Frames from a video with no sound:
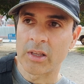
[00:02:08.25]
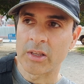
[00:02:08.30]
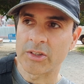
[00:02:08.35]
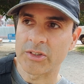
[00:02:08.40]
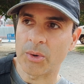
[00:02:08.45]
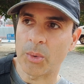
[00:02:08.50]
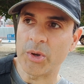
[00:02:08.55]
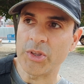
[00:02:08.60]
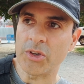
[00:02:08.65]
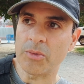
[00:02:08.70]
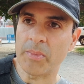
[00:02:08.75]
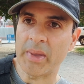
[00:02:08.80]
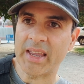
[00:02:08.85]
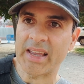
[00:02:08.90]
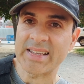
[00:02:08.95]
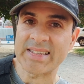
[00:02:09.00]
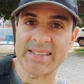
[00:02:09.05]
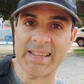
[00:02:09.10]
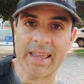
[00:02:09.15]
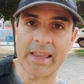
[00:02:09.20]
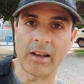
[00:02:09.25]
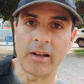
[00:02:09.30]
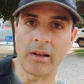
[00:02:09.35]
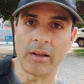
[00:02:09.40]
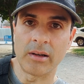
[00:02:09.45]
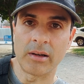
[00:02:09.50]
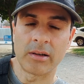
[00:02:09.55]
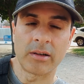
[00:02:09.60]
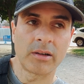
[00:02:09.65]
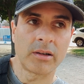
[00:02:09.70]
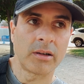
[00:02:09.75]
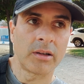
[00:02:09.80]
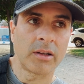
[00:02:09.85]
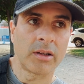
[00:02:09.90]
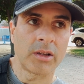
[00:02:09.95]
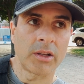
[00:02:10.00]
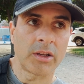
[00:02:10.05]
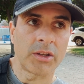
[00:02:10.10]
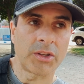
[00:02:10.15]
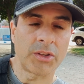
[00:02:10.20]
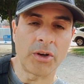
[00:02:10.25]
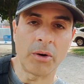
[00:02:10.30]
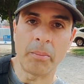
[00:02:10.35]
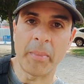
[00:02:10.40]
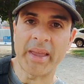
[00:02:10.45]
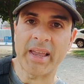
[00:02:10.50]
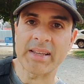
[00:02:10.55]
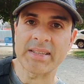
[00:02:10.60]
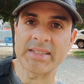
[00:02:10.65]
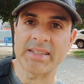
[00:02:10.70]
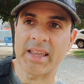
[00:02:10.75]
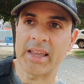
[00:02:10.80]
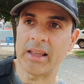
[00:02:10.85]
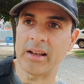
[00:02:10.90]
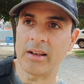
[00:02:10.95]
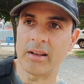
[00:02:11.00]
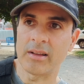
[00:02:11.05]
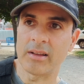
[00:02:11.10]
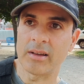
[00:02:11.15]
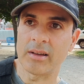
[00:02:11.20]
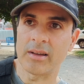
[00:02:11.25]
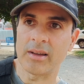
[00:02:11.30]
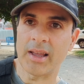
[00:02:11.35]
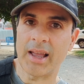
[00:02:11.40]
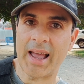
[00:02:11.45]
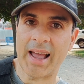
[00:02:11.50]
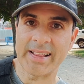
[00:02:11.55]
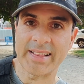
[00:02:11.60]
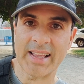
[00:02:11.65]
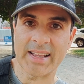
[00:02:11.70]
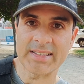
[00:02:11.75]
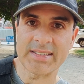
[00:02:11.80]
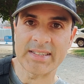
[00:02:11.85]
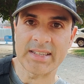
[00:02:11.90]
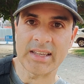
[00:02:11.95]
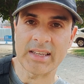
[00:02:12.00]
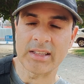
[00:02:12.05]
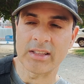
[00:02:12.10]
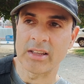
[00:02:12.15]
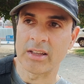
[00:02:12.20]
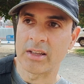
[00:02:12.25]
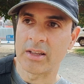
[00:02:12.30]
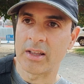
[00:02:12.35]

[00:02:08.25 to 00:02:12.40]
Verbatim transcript: So when you make a sale, you don't make a sale and that's it.